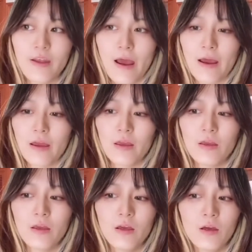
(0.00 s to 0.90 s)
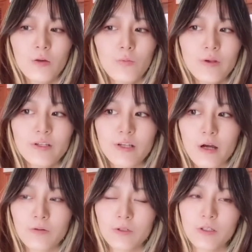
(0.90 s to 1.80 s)
I went
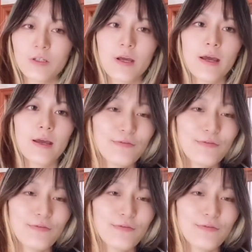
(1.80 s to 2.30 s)
out today,